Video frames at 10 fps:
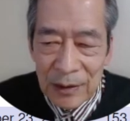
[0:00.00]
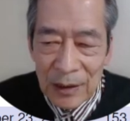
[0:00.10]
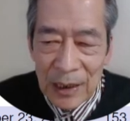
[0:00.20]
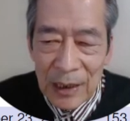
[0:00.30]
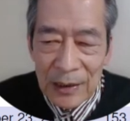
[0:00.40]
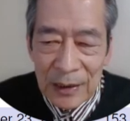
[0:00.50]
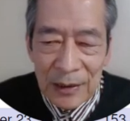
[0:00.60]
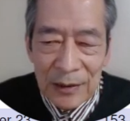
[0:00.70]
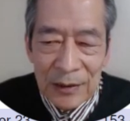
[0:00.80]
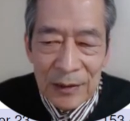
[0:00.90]
in
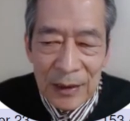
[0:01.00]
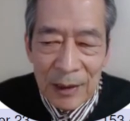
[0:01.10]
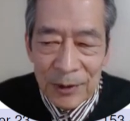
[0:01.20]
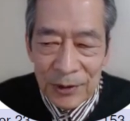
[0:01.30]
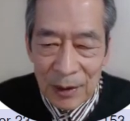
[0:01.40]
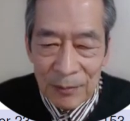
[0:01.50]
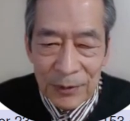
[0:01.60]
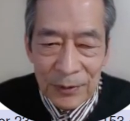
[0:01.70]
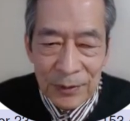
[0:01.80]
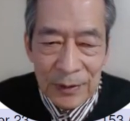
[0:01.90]
lambda subst.
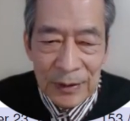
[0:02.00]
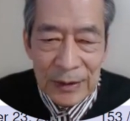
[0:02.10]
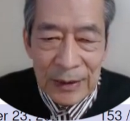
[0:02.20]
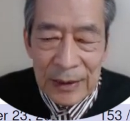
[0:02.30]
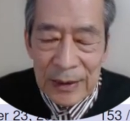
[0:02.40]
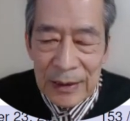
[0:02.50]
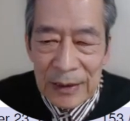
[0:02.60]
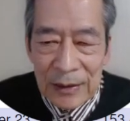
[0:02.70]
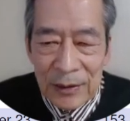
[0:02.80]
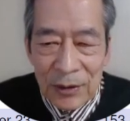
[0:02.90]

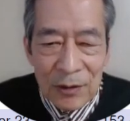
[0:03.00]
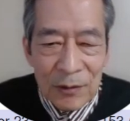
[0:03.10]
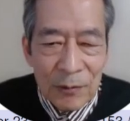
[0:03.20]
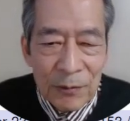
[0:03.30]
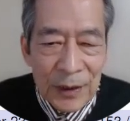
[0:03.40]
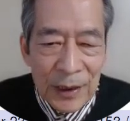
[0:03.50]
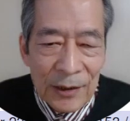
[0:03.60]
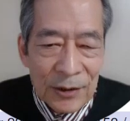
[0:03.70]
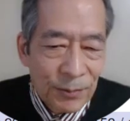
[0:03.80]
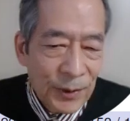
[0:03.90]
So we can't
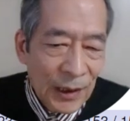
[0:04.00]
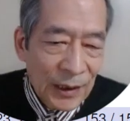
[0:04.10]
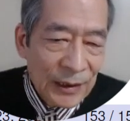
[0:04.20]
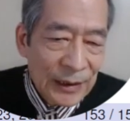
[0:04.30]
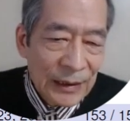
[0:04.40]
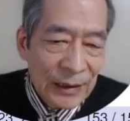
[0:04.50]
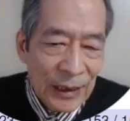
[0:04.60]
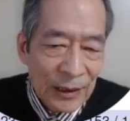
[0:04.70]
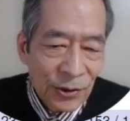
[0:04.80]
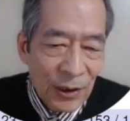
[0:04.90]
apply induction
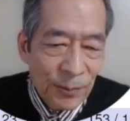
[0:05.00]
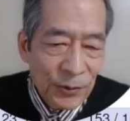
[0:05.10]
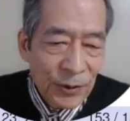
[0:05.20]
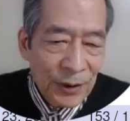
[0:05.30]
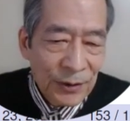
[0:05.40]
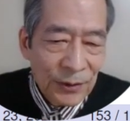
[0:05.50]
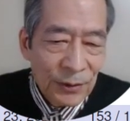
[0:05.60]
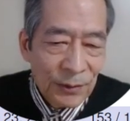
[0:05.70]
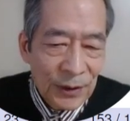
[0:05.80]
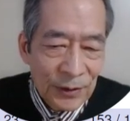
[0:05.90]
hypothesis to
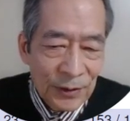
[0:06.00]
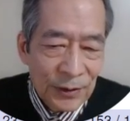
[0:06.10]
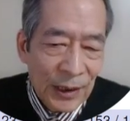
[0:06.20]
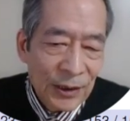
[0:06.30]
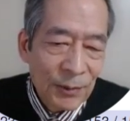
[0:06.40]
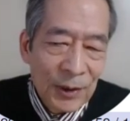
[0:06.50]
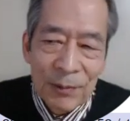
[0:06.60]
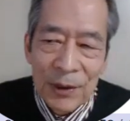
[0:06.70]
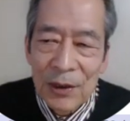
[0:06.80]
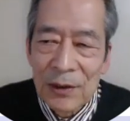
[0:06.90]
this statement
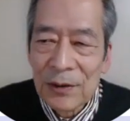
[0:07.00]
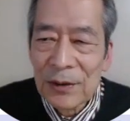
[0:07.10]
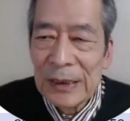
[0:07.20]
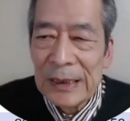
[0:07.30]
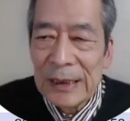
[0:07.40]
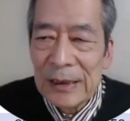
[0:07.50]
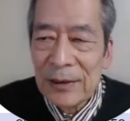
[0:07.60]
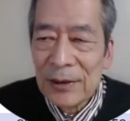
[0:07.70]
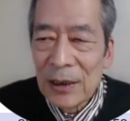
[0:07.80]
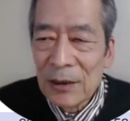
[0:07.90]
because
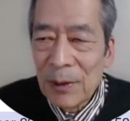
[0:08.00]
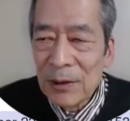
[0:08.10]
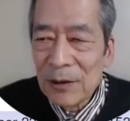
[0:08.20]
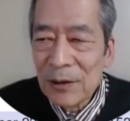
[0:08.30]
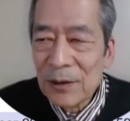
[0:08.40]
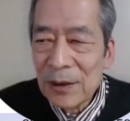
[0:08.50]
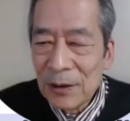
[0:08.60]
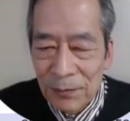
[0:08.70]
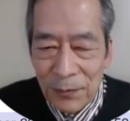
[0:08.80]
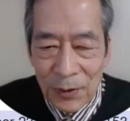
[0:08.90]
statement is this
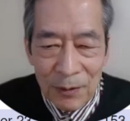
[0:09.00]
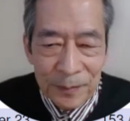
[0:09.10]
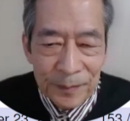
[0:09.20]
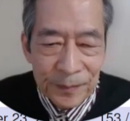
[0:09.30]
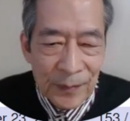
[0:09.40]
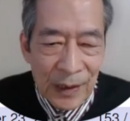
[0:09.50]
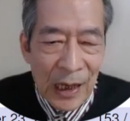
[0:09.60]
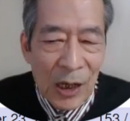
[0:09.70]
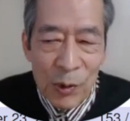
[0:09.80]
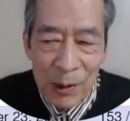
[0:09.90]
form.
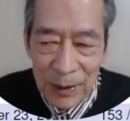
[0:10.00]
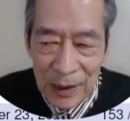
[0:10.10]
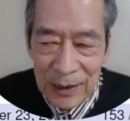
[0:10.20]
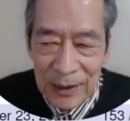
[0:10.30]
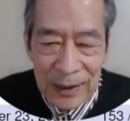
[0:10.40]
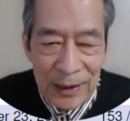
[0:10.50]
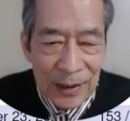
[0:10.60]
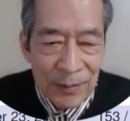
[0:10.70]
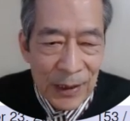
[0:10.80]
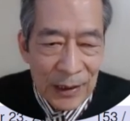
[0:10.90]
However,
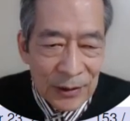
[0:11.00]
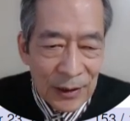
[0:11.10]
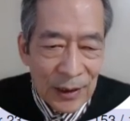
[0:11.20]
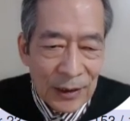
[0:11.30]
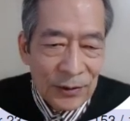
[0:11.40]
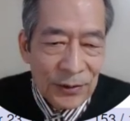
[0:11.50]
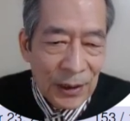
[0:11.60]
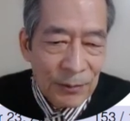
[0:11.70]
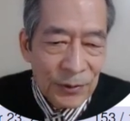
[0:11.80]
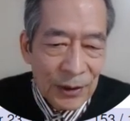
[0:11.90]
by the let
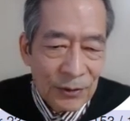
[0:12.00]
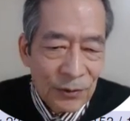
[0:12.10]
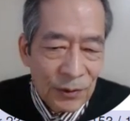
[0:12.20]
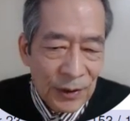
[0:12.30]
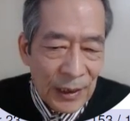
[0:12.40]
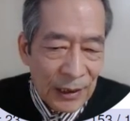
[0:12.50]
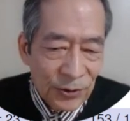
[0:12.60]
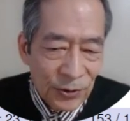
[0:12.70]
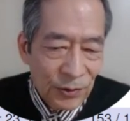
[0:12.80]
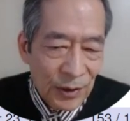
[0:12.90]
subject reduction
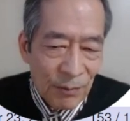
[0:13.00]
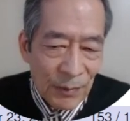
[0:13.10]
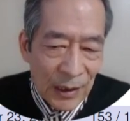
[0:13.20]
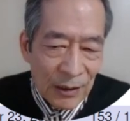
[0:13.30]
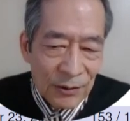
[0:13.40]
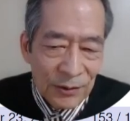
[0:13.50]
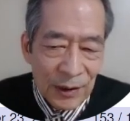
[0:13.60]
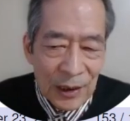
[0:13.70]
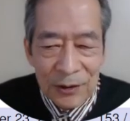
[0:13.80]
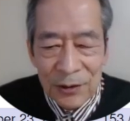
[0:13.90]
lemma on the
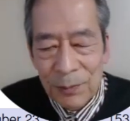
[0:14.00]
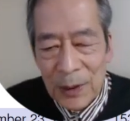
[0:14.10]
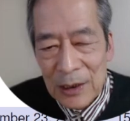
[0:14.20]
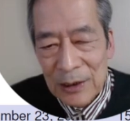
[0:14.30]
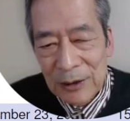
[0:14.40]
next page,